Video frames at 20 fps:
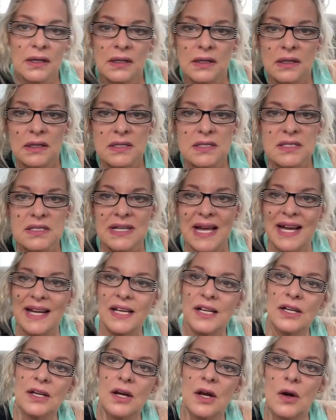It's not
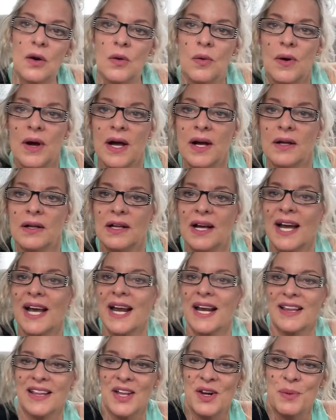going to go well. I
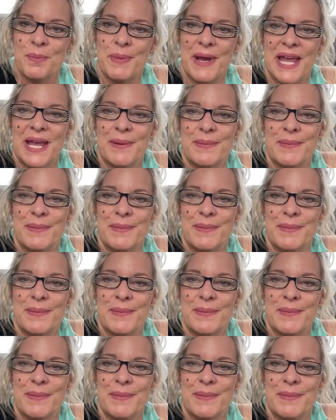got a little baby